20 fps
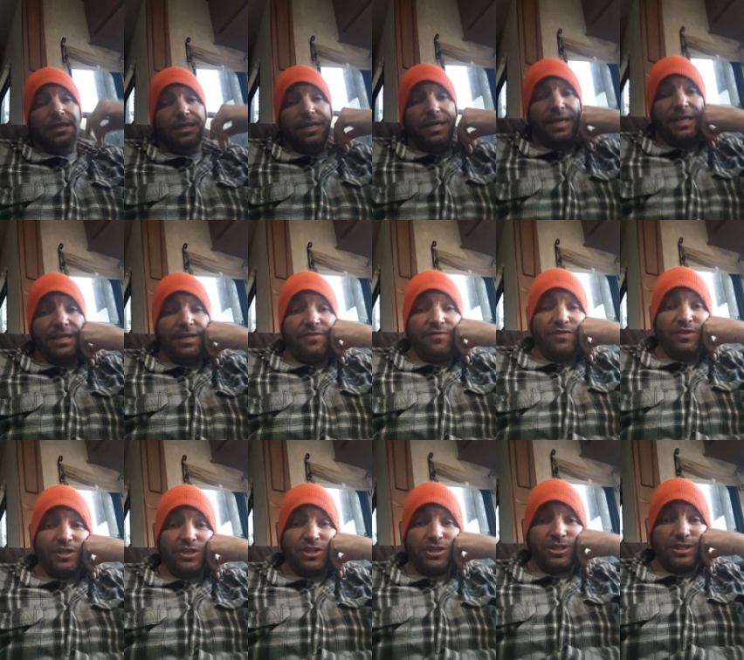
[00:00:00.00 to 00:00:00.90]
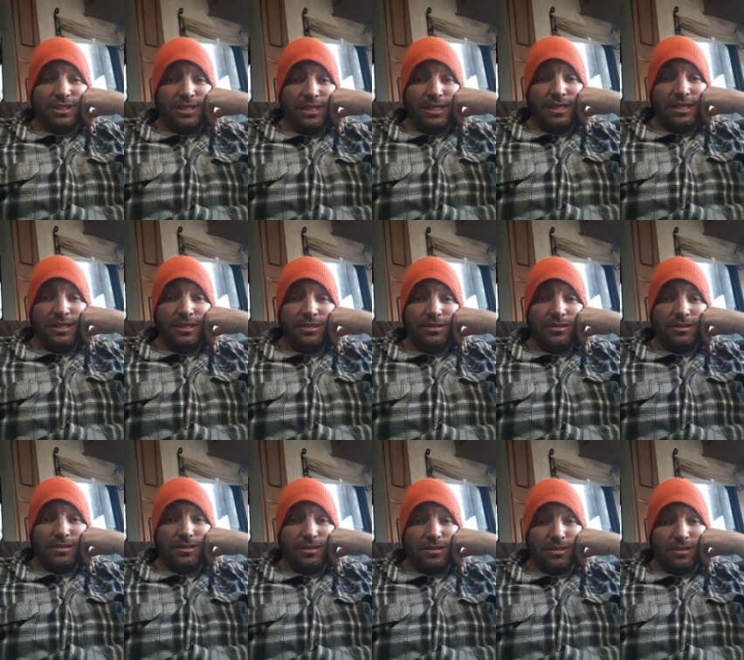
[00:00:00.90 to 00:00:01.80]

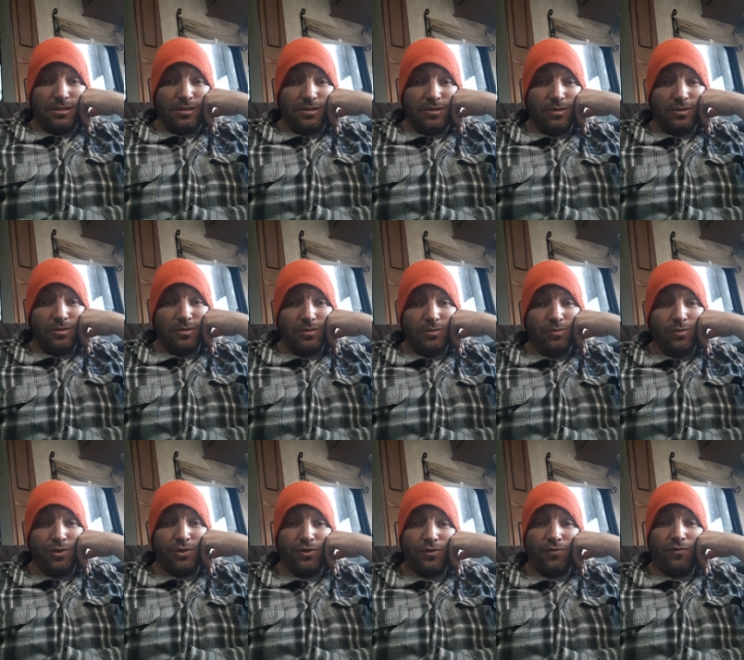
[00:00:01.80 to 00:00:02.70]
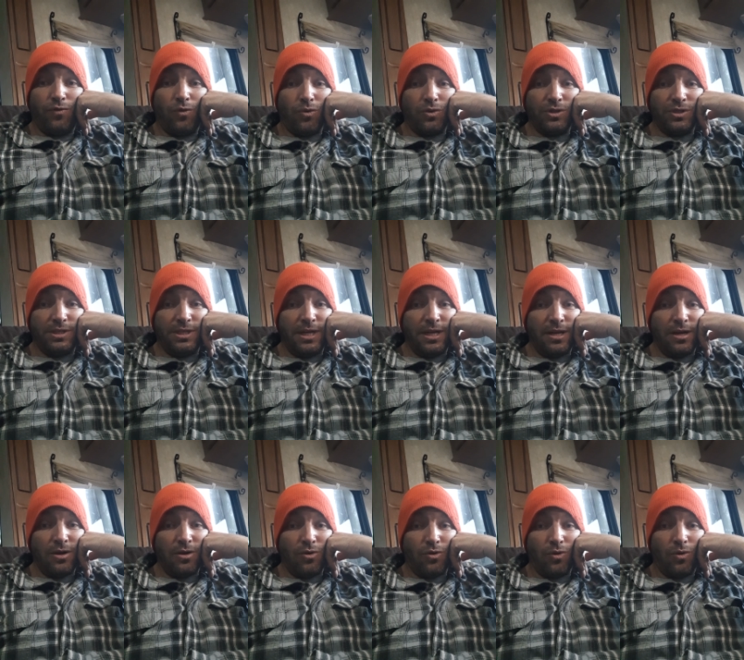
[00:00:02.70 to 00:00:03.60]
inefficiencies with your forced
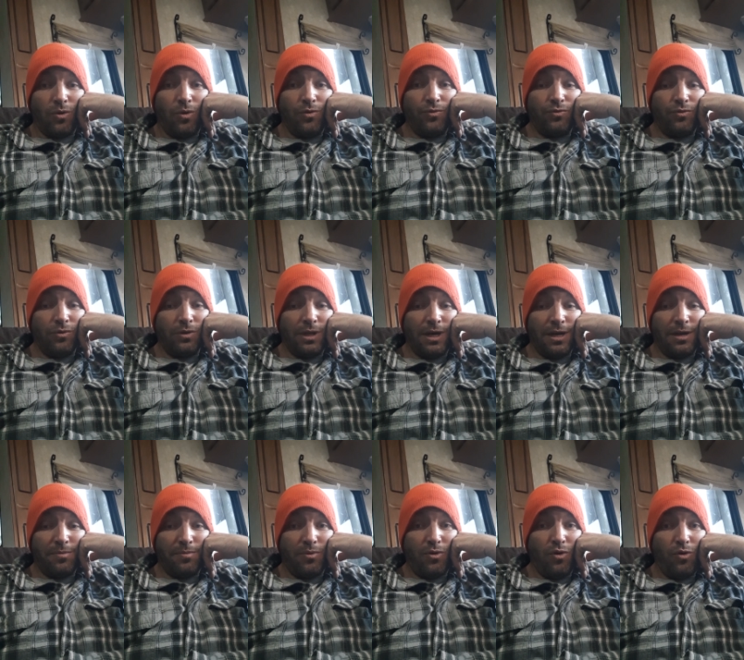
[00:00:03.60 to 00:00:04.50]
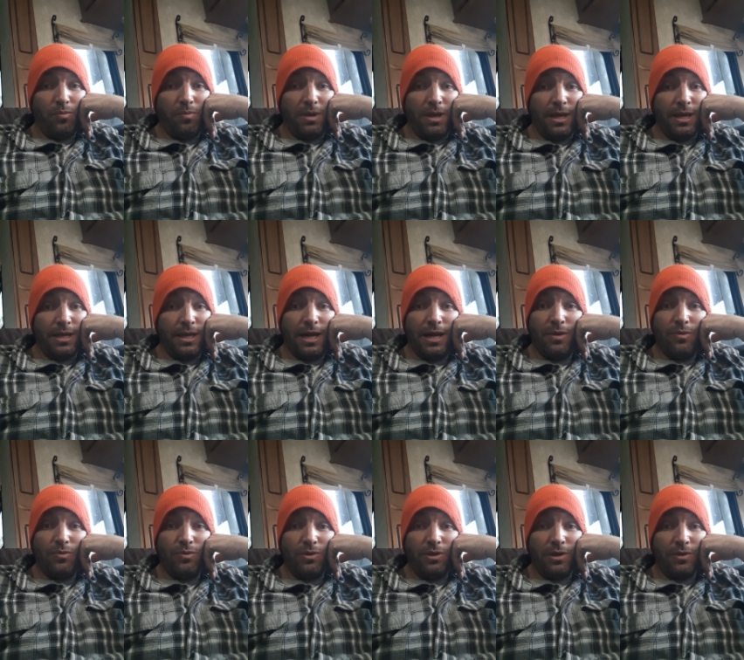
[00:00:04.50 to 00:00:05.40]
air or going through a lot of propane, I
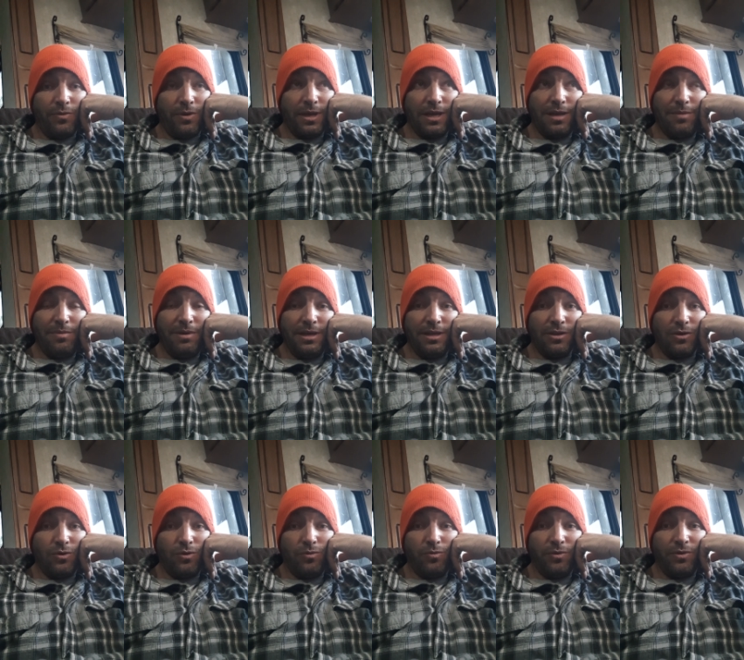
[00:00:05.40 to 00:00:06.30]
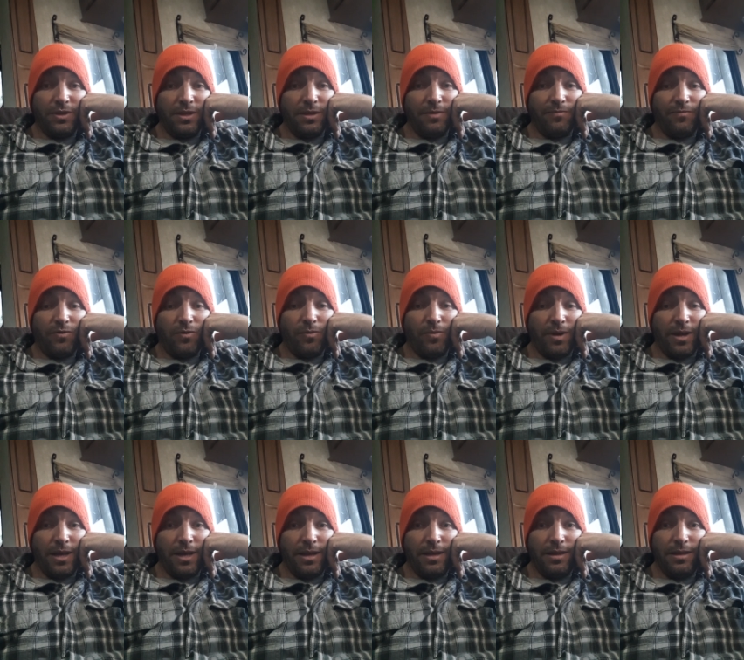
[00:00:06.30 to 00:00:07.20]
really recommend going with the
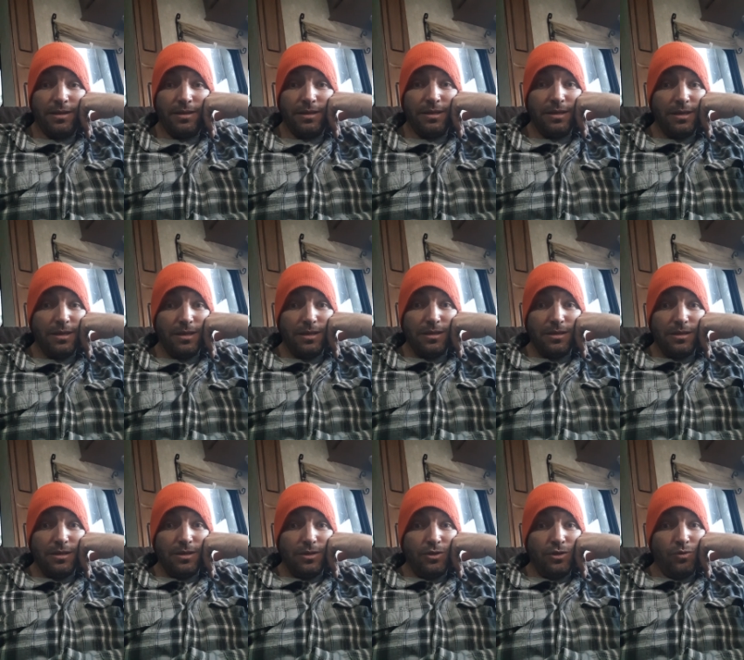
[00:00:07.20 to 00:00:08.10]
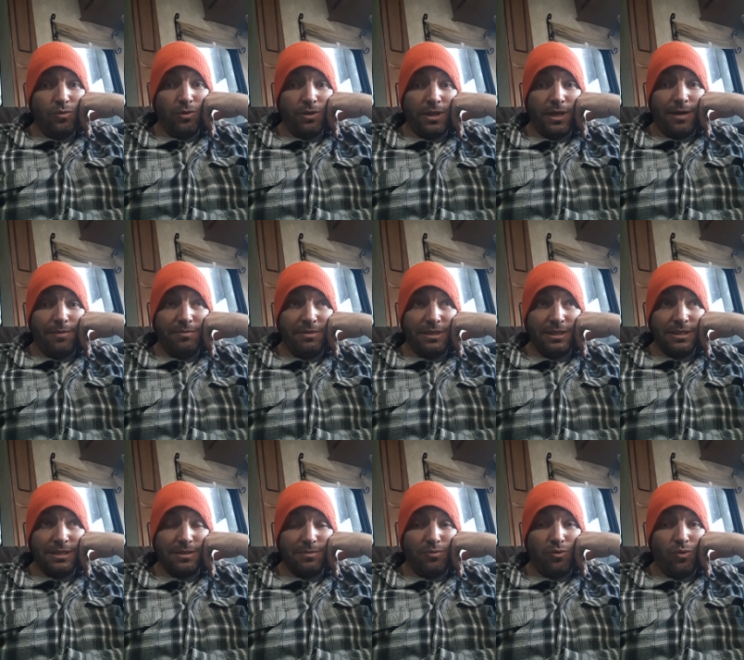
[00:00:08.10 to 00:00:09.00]
infrared. You will not be
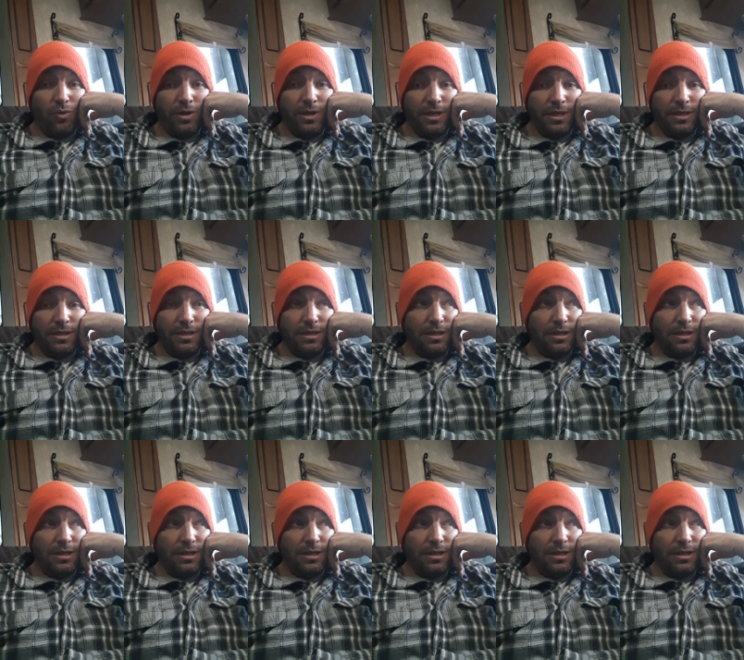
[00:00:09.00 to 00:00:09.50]
disappointed.